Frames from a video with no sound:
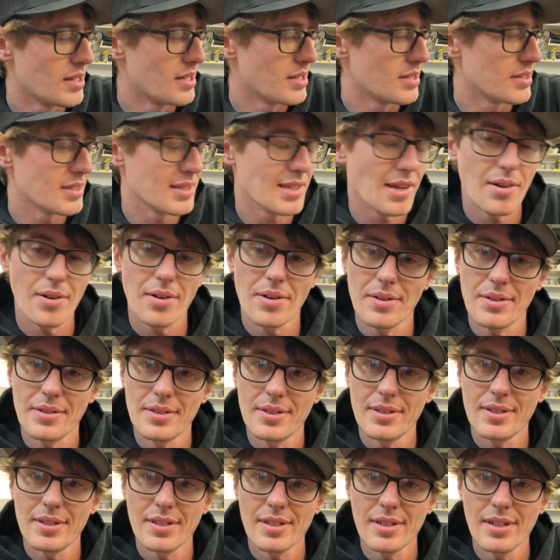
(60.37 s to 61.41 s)
So
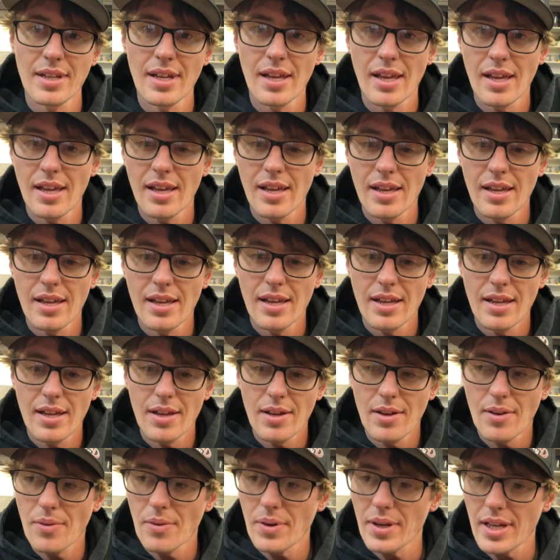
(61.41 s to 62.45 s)

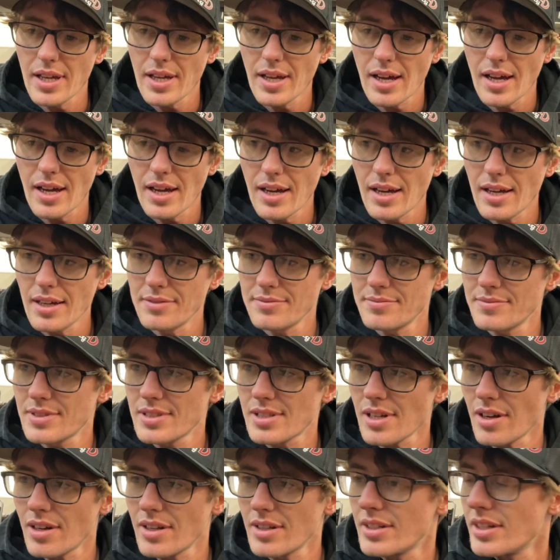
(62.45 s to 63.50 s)
we
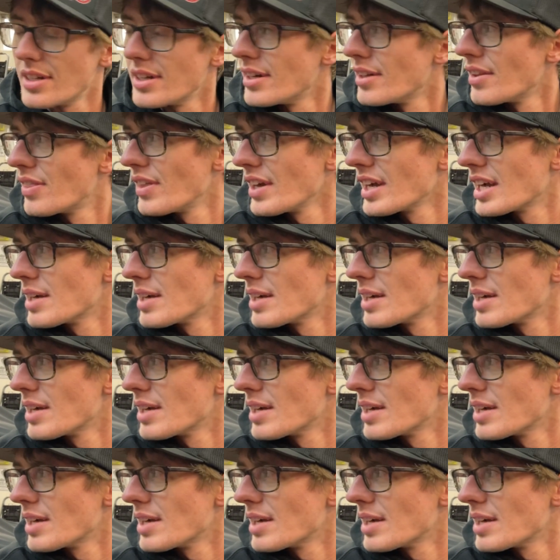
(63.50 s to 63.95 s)
started to think